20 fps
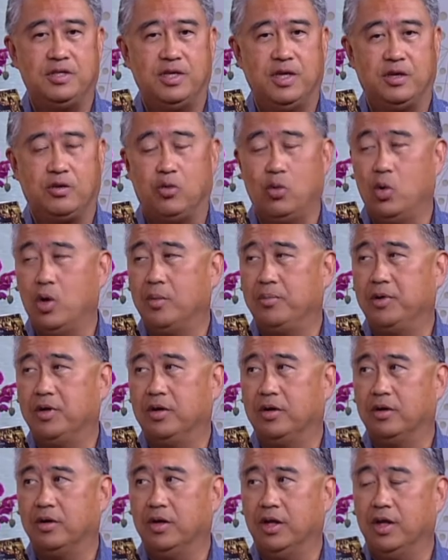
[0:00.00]
that grew up
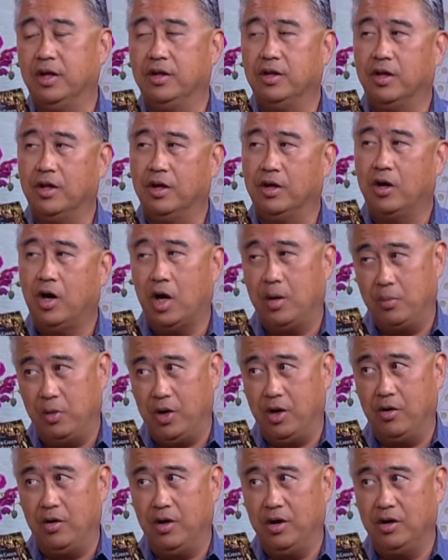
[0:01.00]
in, in the harbor
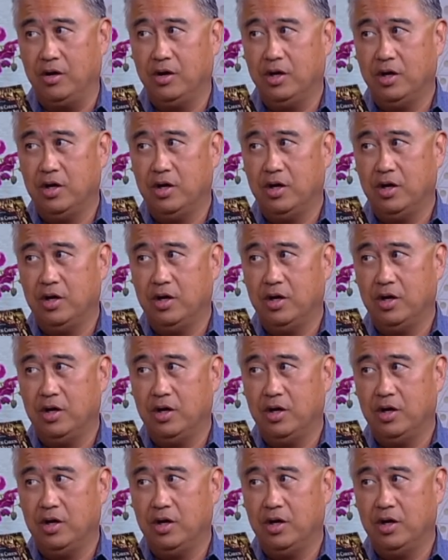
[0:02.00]
area.